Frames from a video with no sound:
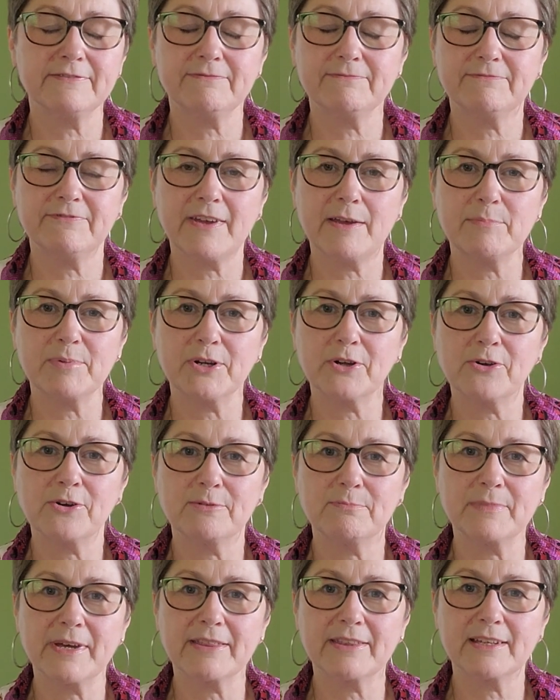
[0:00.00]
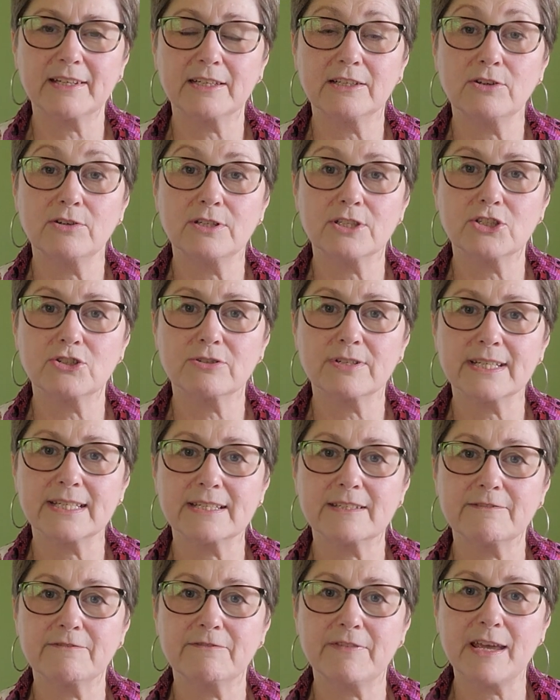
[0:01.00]
fabric godmother Luna
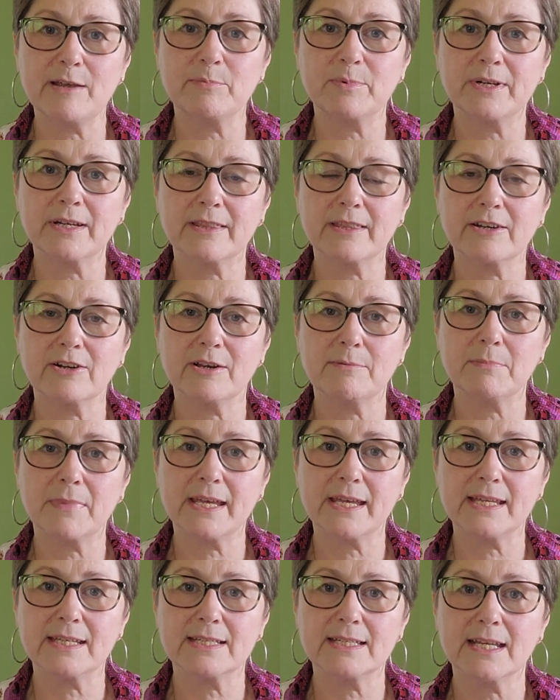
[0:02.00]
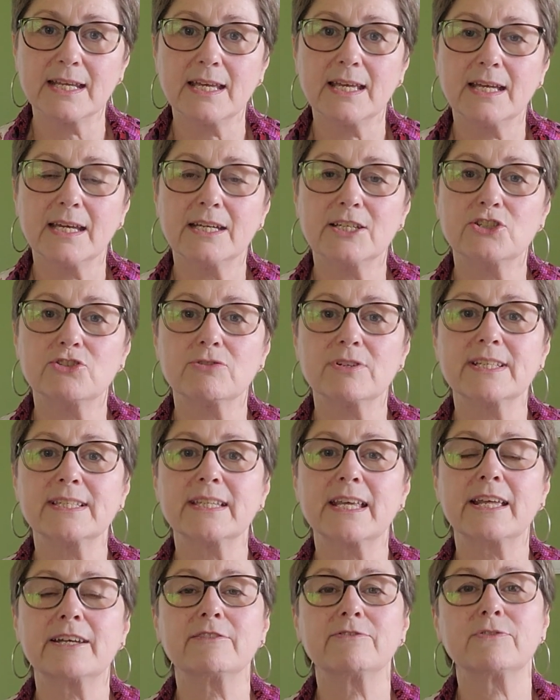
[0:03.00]
Trees fabric that I made a dress
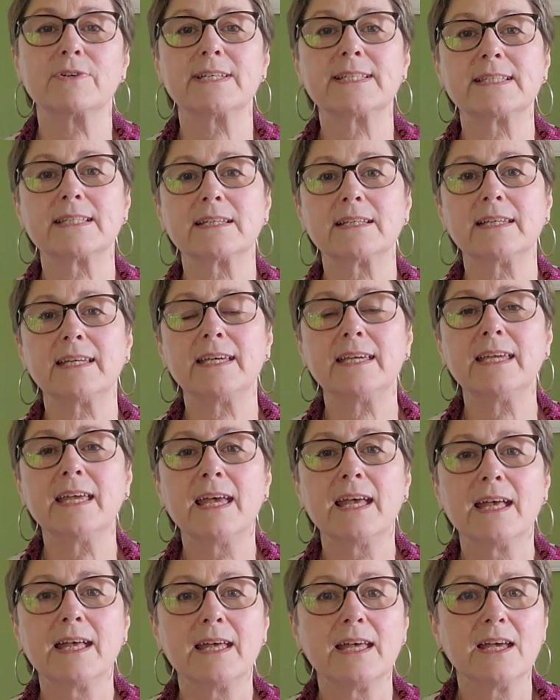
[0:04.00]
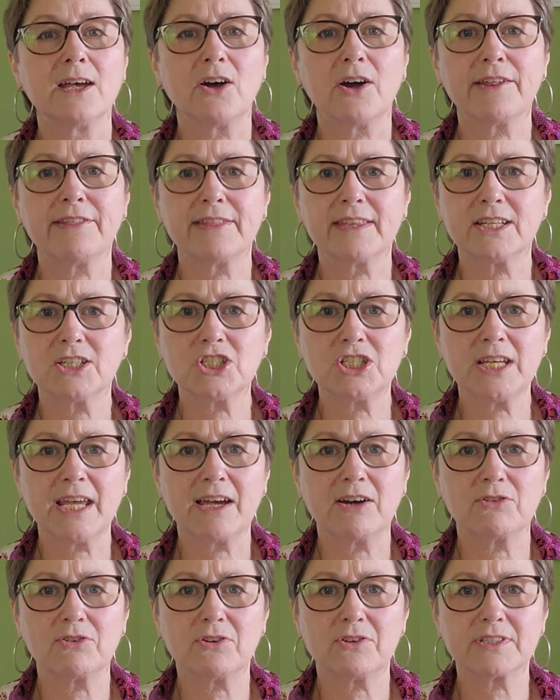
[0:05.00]
out of recently, I think she
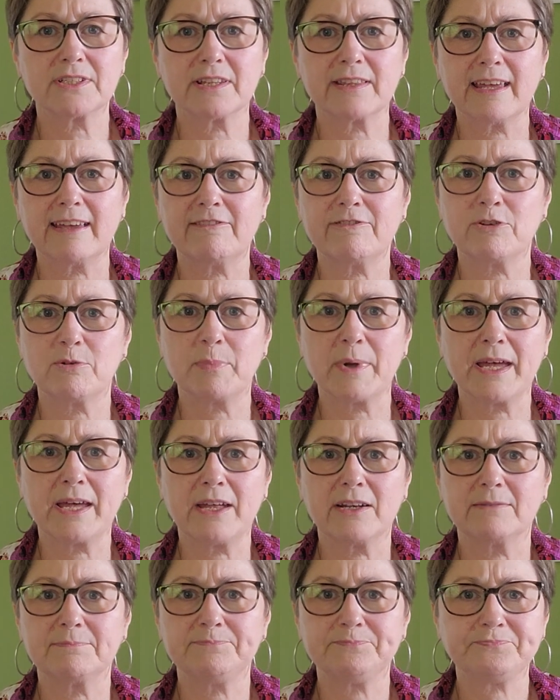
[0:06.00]
held on to that for about